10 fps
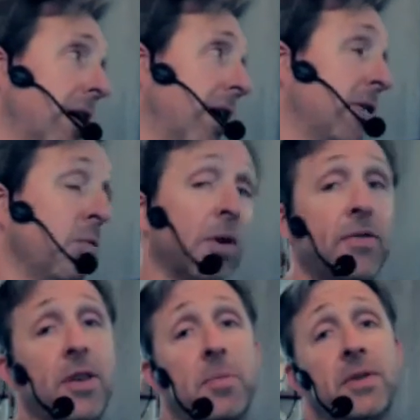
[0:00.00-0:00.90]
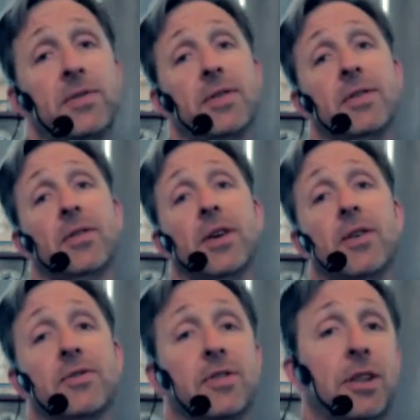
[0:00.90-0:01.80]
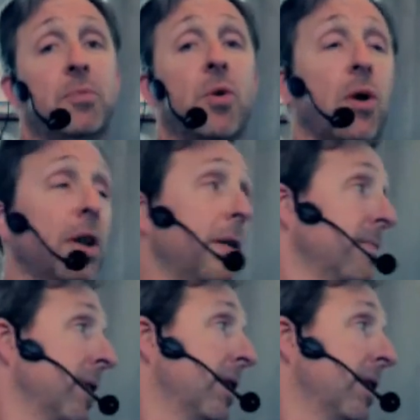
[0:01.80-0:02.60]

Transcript: and one of them is look at your sleep quality.